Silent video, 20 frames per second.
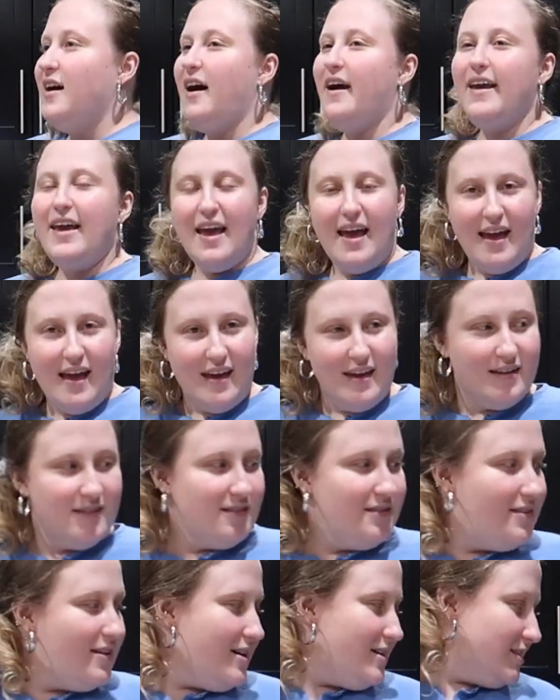
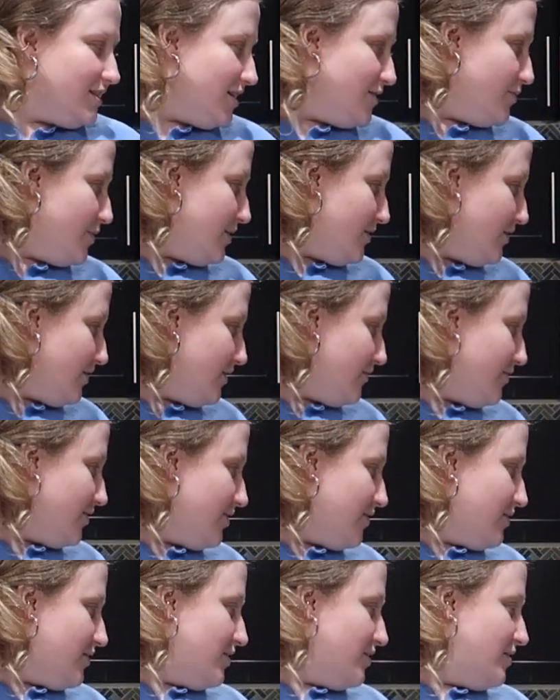again. It's gonna be
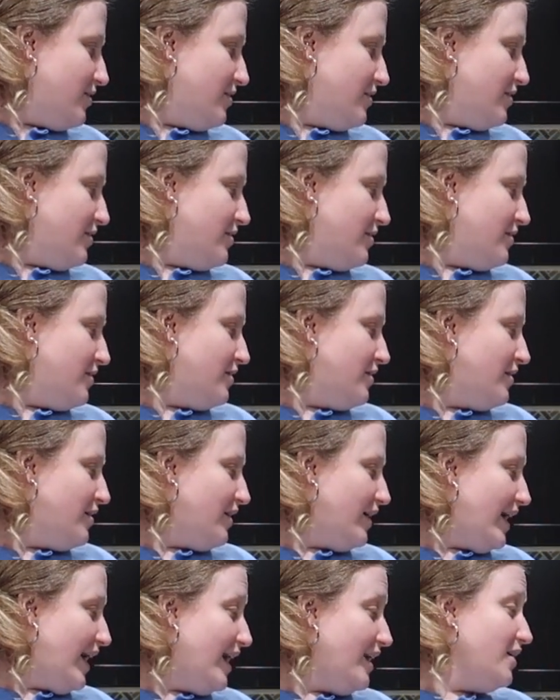delivered
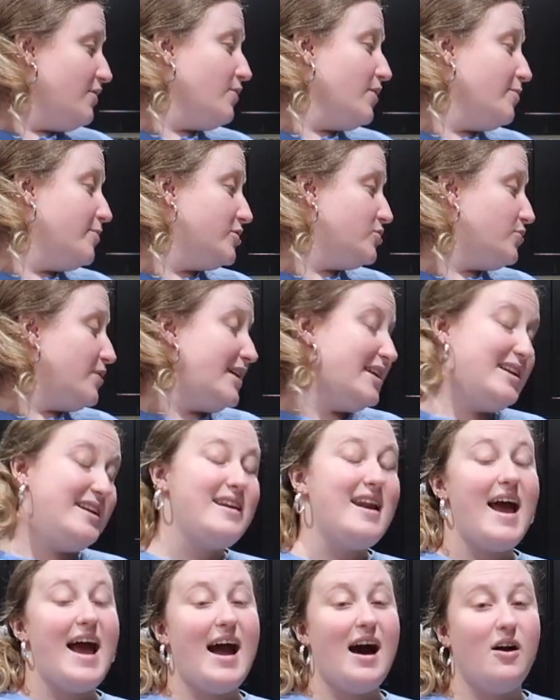anywhere between
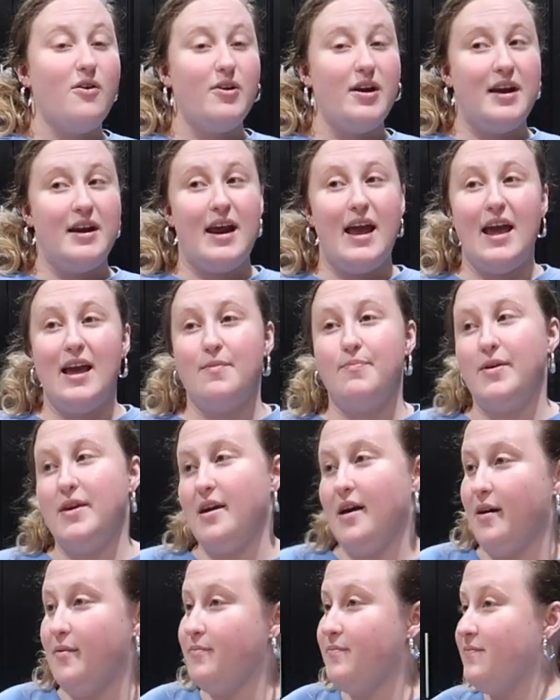now and 8
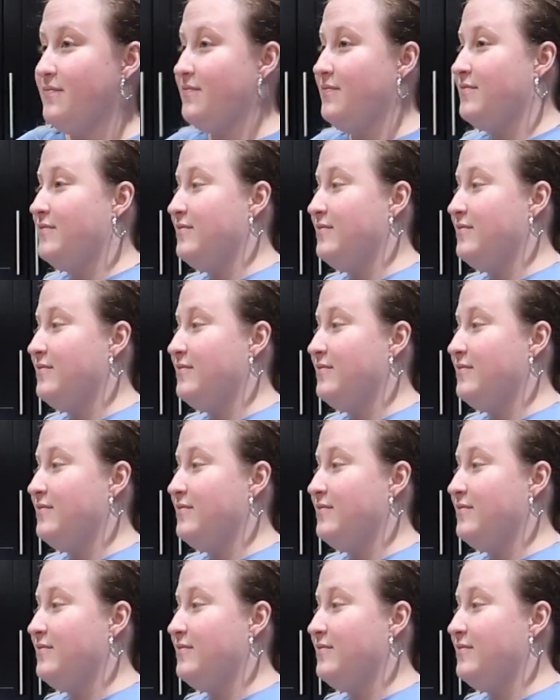p.m.